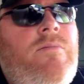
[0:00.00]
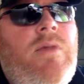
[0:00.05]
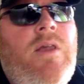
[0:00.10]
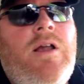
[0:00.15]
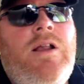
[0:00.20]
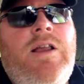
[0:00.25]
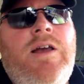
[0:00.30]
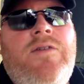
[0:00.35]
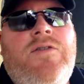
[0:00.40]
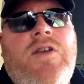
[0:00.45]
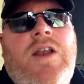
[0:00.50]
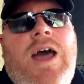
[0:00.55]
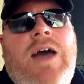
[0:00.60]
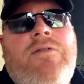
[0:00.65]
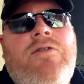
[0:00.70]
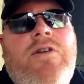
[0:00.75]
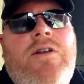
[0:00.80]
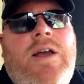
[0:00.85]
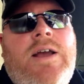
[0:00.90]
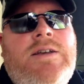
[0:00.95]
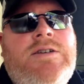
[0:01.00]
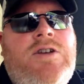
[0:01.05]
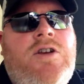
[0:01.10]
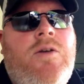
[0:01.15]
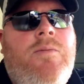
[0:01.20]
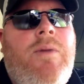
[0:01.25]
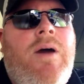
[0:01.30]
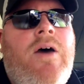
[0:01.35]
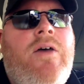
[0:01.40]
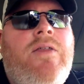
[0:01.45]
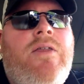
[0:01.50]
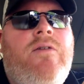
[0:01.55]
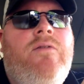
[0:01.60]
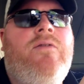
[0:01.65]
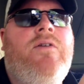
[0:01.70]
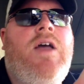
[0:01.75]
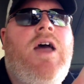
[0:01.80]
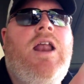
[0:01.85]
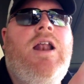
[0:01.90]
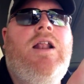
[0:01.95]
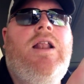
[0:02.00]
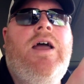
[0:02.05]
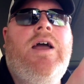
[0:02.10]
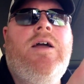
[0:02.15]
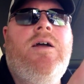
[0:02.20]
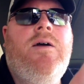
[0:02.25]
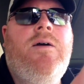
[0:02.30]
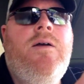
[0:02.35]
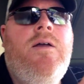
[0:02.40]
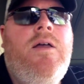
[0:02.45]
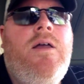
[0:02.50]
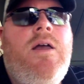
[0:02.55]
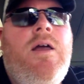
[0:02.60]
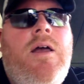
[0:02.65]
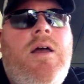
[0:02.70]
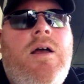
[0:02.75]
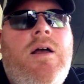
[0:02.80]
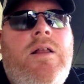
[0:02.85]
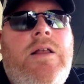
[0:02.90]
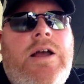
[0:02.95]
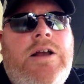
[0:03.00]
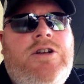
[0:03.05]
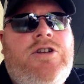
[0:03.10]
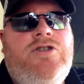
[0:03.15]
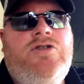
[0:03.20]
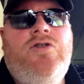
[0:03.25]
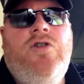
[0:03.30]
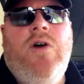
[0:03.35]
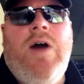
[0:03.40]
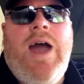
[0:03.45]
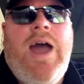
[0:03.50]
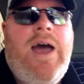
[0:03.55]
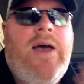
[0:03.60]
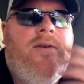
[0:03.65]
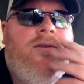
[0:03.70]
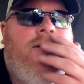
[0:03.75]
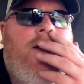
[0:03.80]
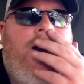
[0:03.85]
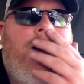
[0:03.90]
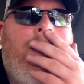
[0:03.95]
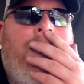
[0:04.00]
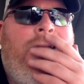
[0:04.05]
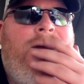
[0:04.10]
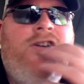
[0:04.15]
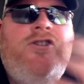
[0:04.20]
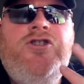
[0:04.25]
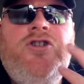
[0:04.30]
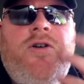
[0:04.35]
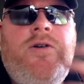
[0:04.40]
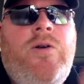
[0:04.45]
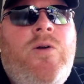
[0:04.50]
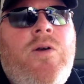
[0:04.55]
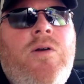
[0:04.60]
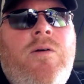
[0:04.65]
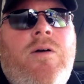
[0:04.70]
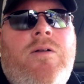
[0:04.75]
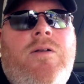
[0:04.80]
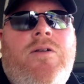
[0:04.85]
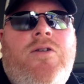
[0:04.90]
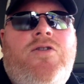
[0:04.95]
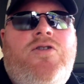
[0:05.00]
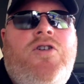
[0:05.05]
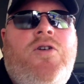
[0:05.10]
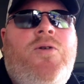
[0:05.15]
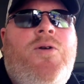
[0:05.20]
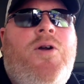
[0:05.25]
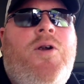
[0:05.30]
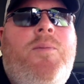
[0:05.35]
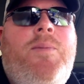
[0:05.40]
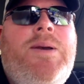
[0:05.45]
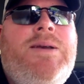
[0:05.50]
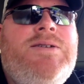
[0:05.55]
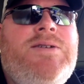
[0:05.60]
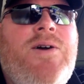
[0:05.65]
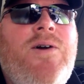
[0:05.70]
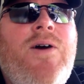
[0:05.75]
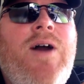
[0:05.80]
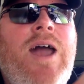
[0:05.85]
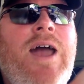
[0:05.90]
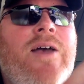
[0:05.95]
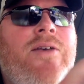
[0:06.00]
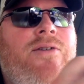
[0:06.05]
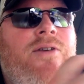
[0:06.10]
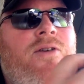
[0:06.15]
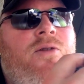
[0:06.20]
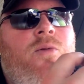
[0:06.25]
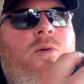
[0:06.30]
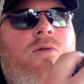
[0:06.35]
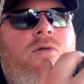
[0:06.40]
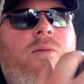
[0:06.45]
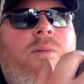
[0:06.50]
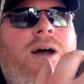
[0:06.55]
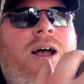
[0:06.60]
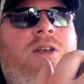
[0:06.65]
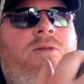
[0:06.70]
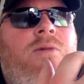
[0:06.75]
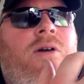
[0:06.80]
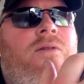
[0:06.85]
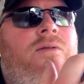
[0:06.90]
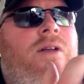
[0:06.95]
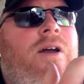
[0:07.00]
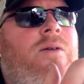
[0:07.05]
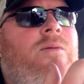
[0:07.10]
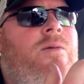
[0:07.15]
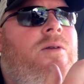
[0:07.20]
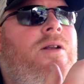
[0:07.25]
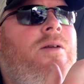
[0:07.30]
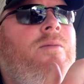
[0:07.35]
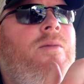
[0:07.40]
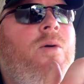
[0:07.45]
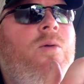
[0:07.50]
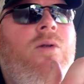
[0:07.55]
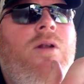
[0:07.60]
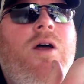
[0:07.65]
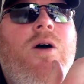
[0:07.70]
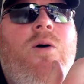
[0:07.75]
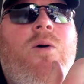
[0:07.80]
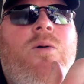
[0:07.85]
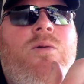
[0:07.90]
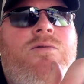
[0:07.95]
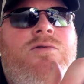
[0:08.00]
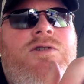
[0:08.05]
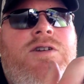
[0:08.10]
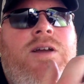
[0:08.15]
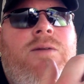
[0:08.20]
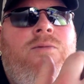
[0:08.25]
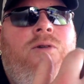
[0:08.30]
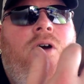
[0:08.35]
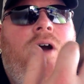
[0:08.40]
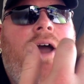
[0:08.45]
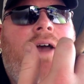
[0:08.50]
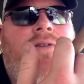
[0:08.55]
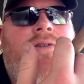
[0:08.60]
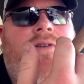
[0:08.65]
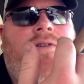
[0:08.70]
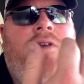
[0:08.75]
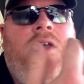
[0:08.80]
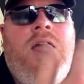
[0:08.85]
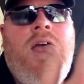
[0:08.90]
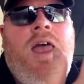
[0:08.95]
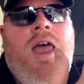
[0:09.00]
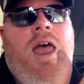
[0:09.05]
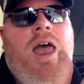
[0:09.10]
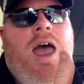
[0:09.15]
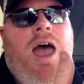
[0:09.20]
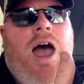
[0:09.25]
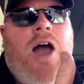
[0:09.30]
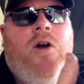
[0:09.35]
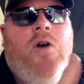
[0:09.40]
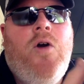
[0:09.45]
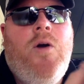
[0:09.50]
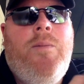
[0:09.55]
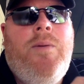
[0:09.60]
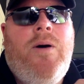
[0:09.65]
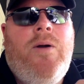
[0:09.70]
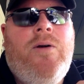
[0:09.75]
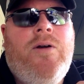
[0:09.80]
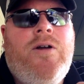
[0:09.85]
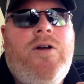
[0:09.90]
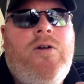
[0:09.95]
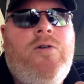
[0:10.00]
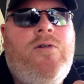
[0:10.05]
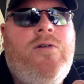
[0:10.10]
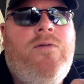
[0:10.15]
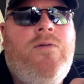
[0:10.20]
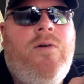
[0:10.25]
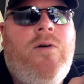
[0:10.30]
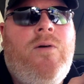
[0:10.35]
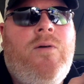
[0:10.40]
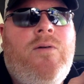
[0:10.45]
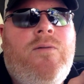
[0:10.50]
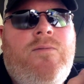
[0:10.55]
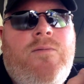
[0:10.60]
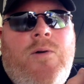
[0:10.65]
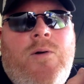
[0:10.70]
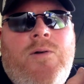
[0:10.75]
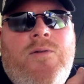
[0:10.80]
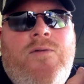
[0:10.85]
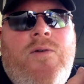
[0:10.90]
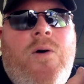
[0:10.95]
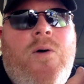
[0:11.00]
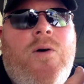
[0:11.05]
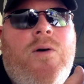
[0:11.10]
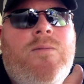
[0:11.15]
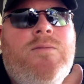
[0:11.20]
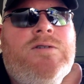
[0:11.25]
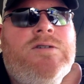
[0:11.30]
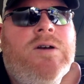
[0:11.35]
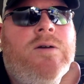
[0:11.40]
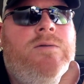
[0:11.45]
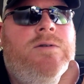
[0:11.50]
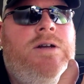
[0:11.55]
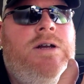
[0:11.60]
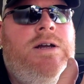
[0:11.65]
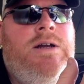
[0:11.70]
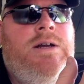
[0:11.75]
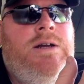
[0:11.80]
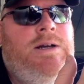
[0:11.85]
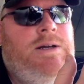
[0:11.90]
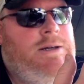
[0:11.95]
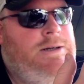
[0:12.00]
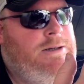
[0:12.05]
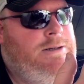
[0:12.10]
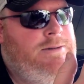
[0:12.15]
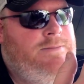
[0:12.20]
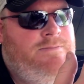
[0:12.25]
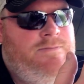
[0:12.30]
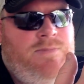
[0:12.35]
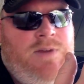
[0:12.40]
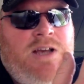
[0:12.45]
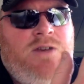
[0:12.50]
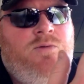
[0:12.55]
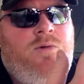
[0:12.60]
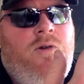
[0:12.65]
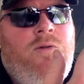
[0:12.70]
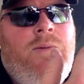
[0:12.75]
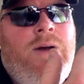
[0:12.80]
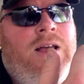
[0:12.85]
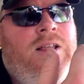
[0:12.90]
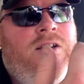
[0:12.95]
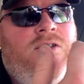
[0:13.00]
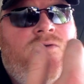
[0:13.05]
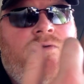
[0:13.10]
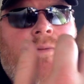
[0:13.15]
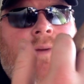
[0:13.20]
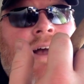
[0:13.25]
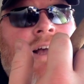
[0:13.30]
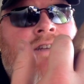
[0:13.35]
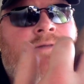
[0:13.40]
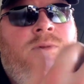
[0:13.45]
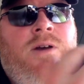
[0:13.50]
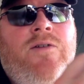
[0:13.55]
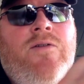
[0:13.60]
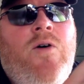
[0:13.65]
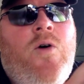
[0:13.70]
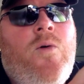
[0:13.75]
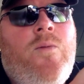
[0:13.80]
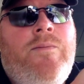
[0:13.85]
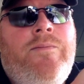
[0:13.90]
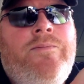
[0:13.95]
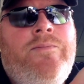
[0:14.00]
leaves an aftertaste in your mouth of kind of like just grass, like you're chewing on a piece of grass. That's what it reminds me of, like one of them old long stem grasses. I grew up out on a country on a farm, so that's what this reminds me of home.